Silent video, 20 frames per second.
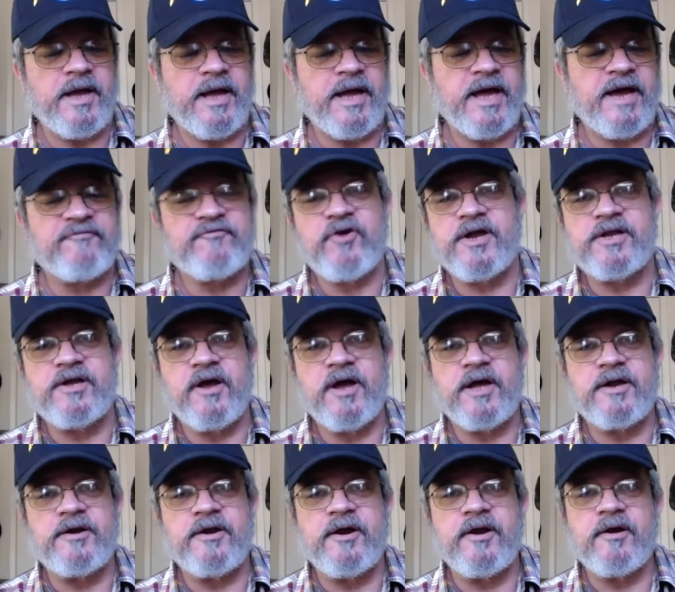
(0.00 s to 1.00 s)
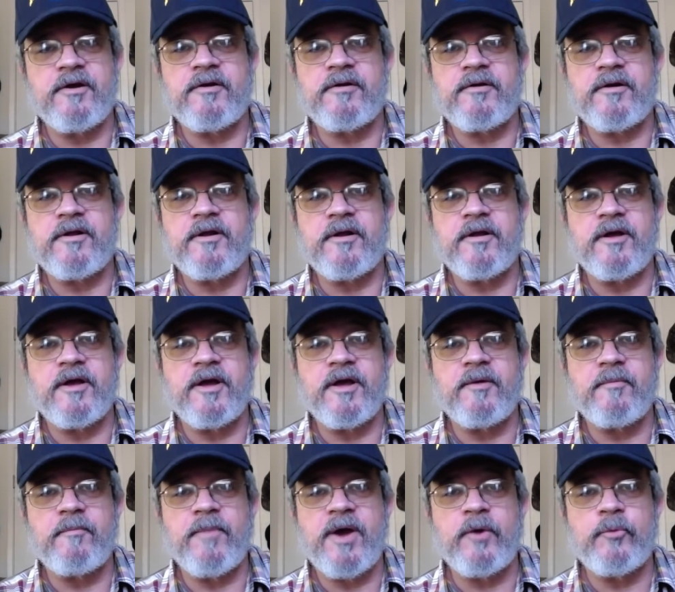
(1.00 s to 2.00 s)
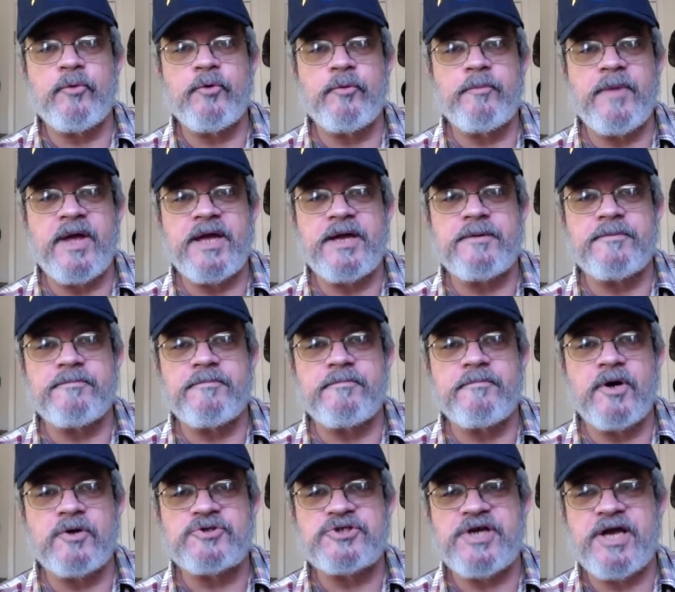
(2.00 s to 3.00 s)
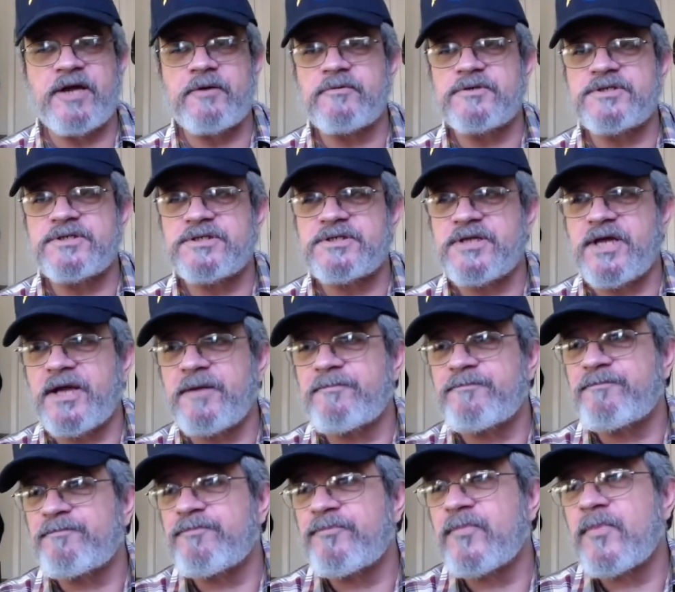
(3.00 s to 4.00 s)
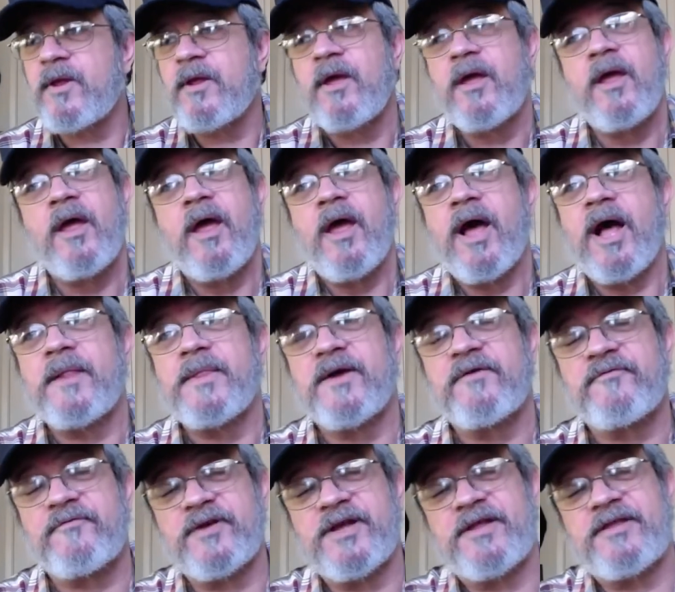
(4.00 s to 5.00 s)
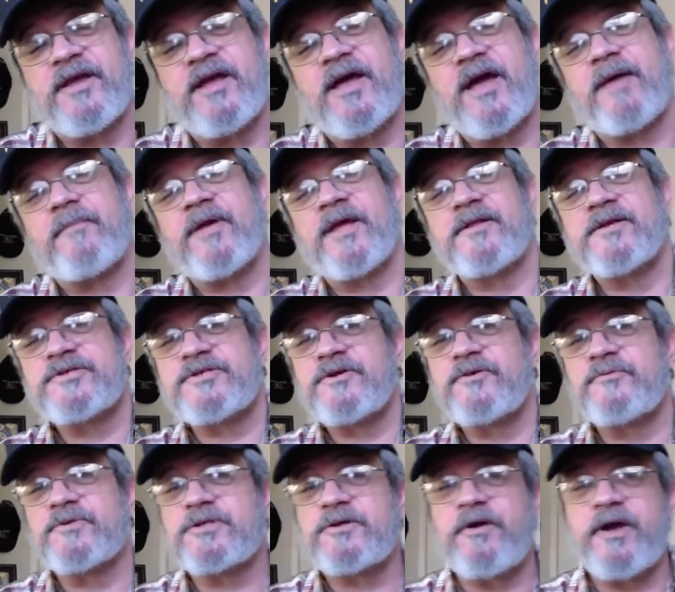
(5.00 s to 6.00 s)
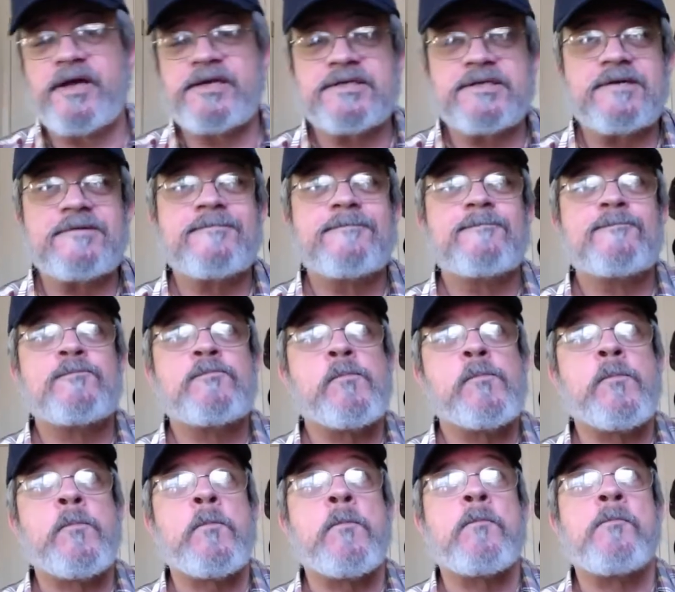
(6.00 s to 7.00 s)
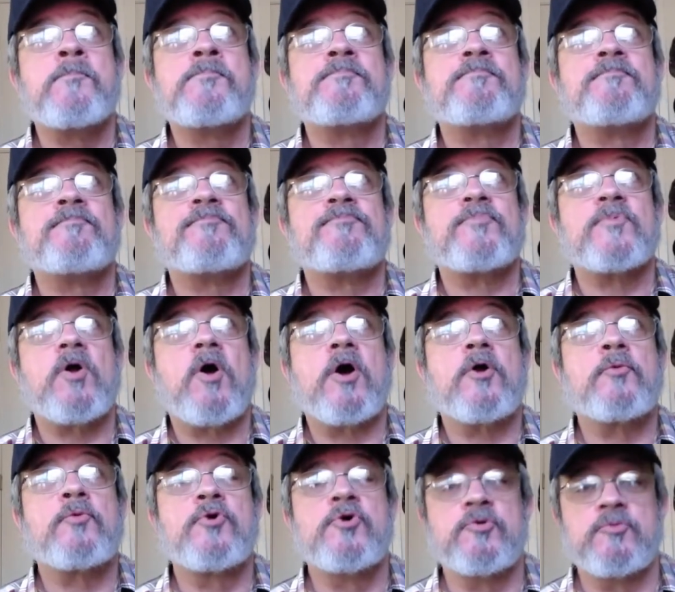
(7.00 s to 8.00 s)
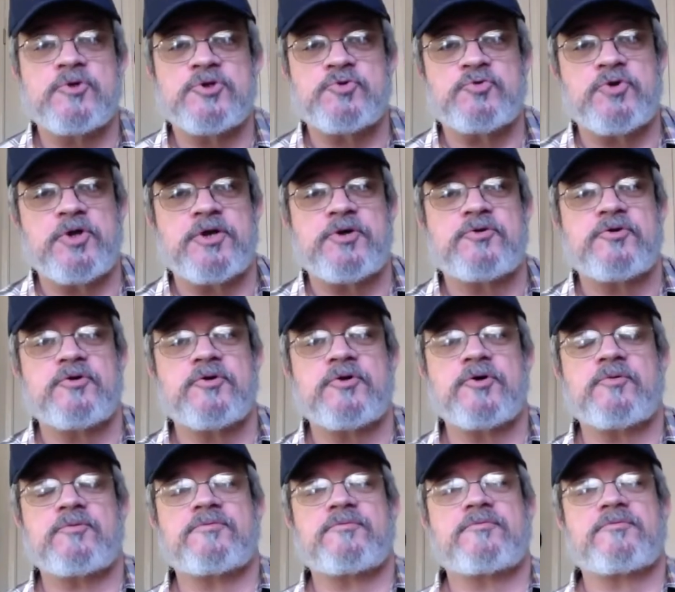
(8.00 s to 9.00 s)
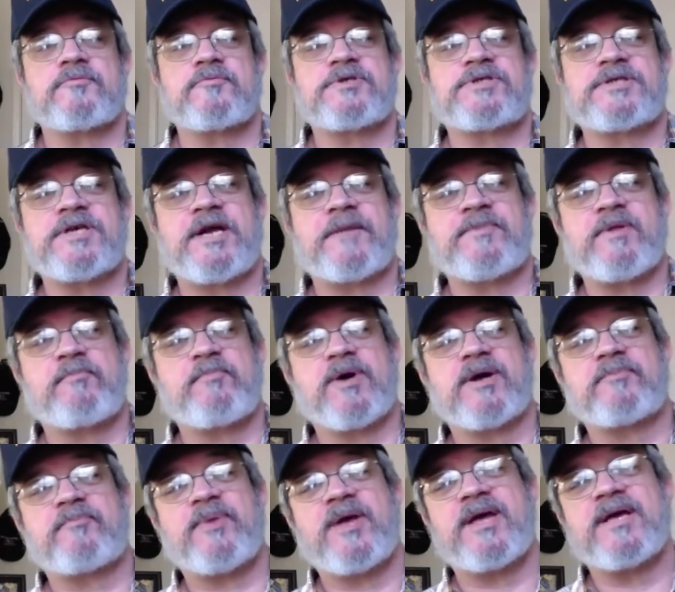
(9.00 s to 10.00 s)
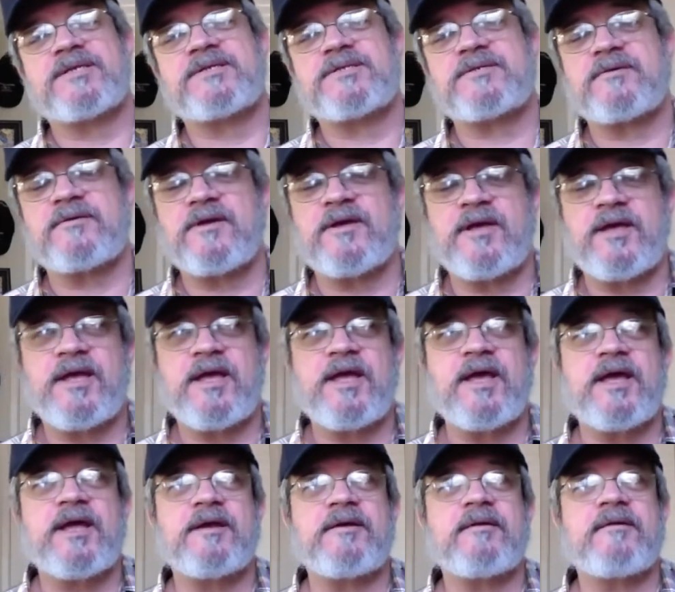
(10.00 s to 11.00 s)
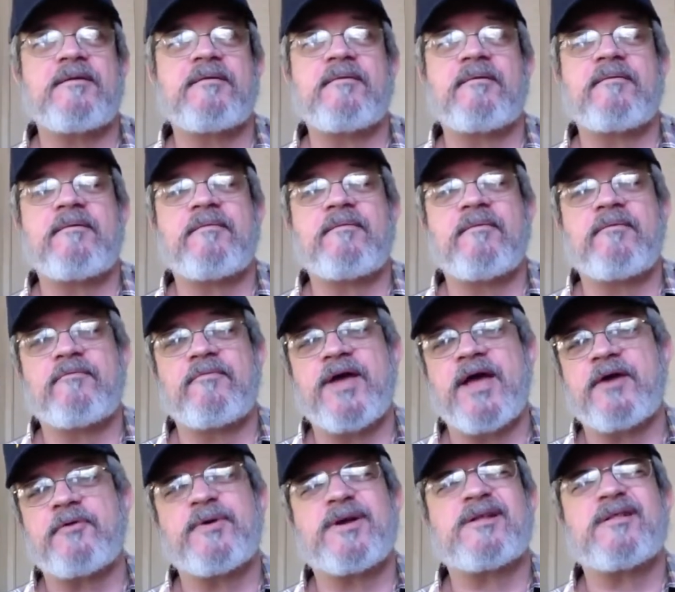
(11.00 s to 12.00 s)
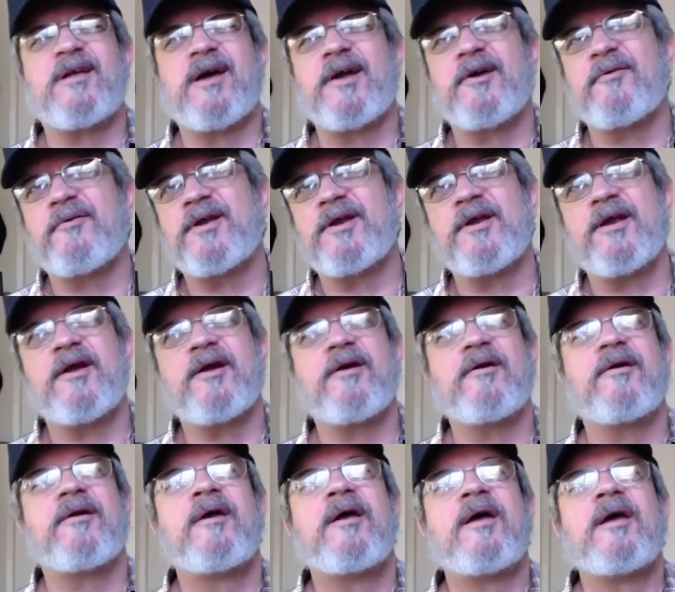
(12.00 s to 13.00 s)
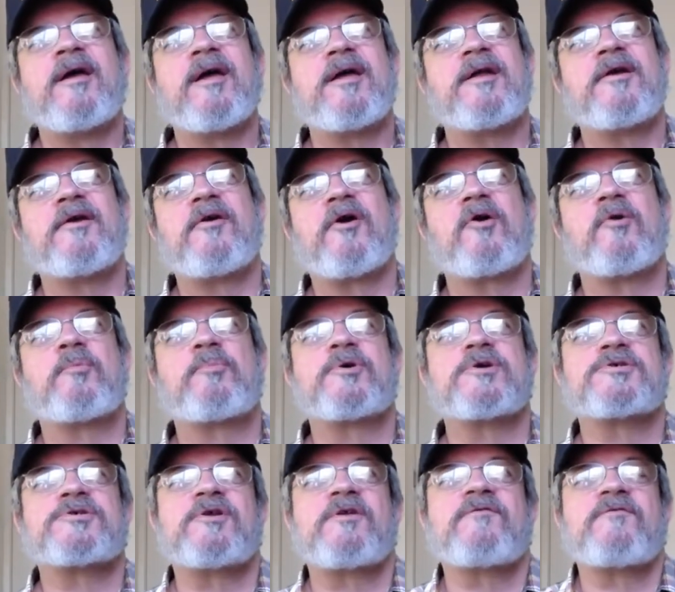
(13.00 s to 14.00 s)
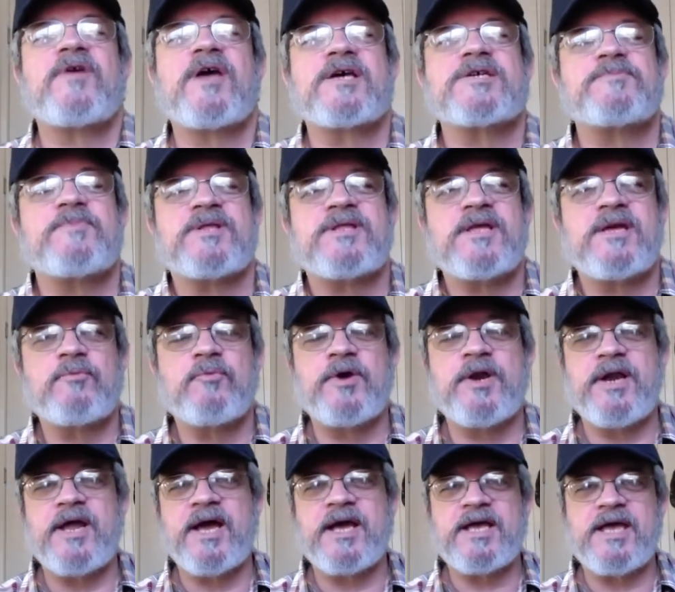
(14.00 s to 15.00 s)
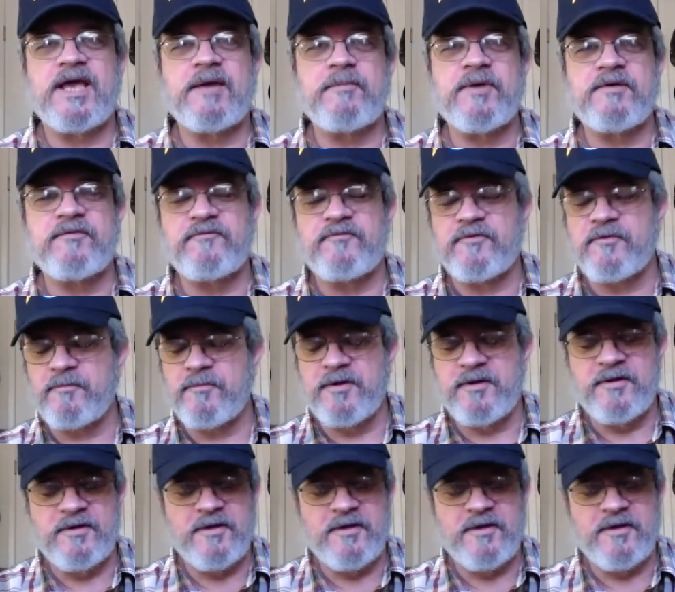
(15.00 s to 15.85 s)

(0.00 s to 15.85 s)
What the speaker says: after I got in there, my roommate, Mo Chan was his name. I'll never forget the guy, man. This dude was crazy. Our room was really cool. We set up the bunk beds, and we had a recliner in there, and then our own personal effects. But then one day I came in from